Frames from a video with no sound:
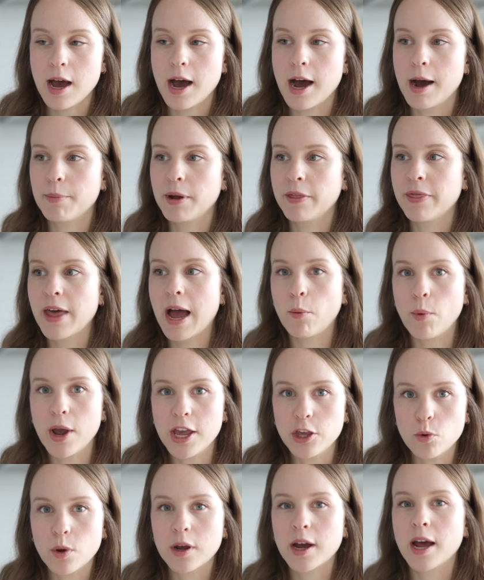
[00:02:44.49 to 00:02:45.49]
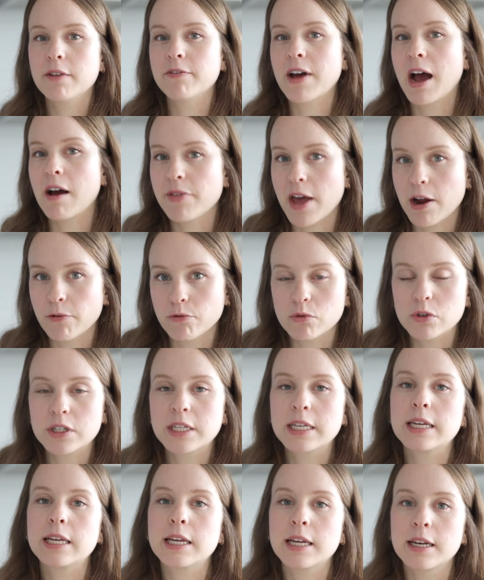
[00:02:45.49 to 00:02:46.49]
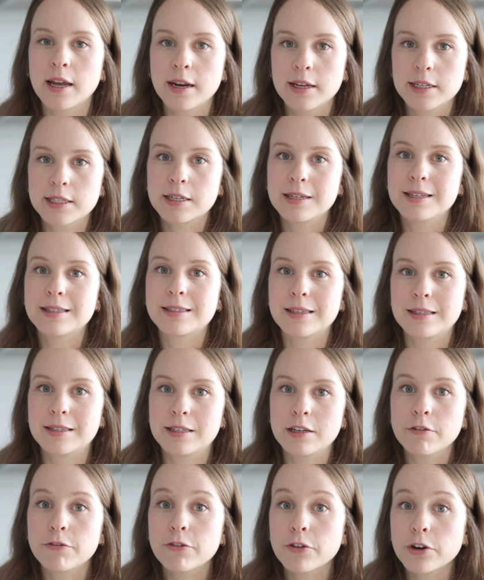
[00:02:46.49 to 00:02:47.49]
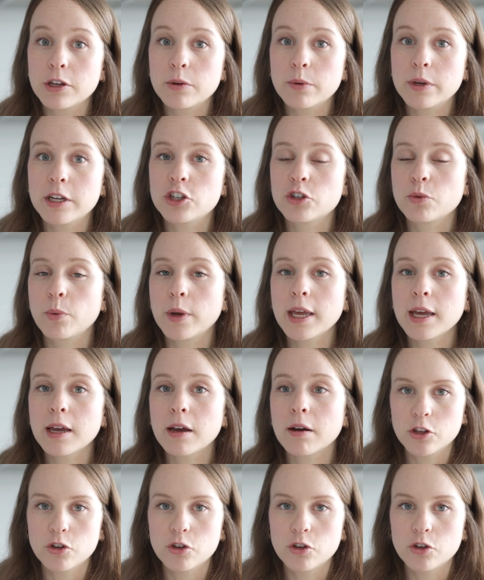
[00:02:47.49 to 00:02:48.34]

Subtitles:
And that way you kind of have that routine and it's consistent for you each week.